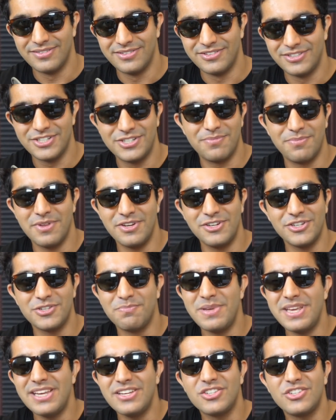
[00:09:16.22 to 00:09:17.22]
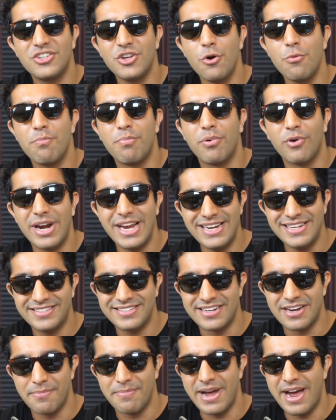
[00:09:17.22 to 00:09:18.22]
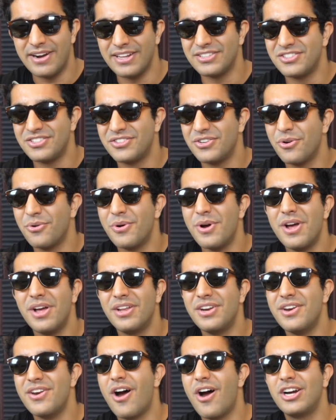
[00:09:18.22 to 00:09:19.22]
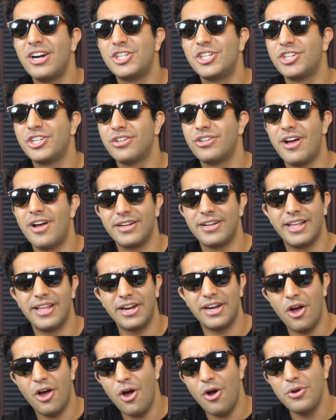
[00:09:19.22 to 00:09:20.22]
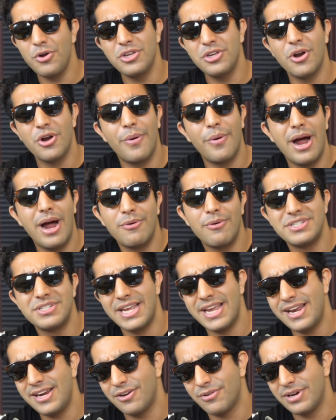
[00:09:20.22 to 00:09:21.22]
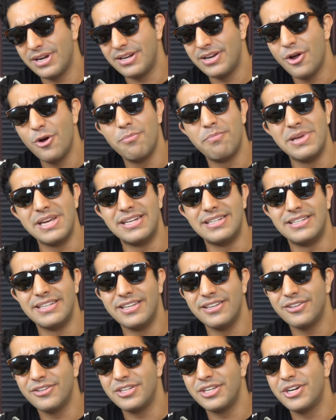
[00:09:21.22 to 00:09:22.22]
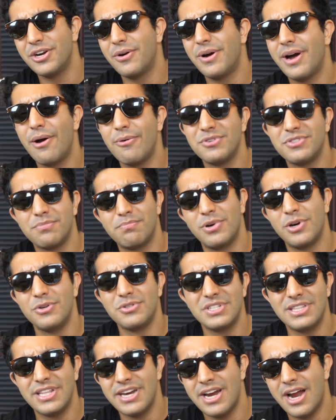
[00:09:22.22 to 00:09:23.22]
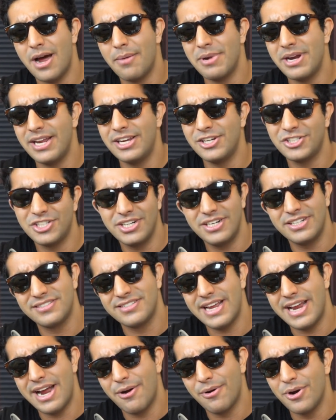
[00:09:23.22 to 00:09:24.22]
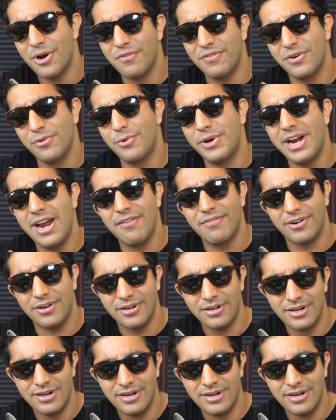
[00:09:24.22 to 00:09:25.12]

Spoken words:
Just being so brazen about it, so nonchalant, like, oh, I was angry, no big deal. I was opposing the nomination. It's now over, whatever.